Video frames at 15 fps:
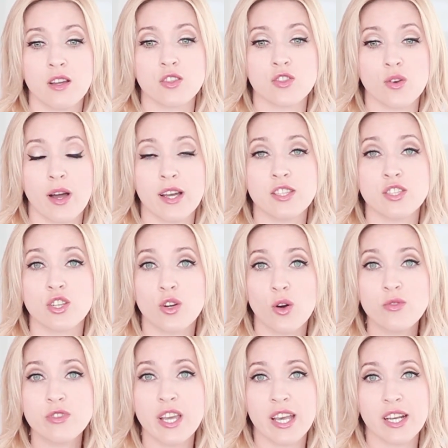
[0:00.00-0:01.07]
So I
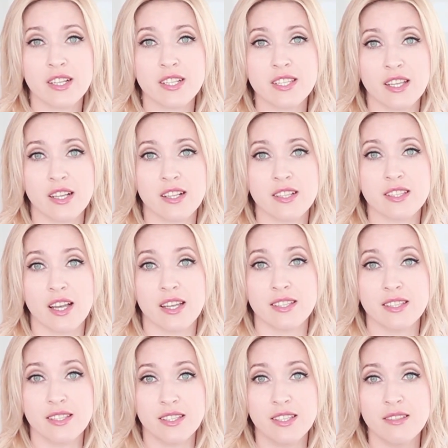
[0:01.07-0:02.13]
decode hairstyles I
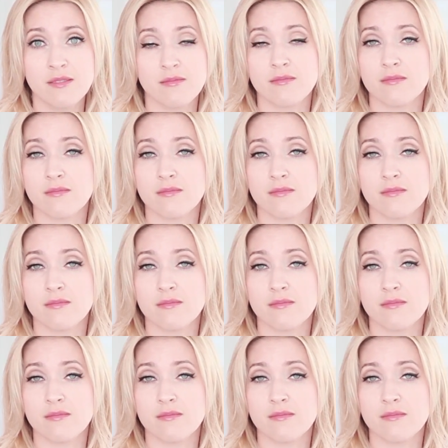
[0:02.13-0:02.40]
see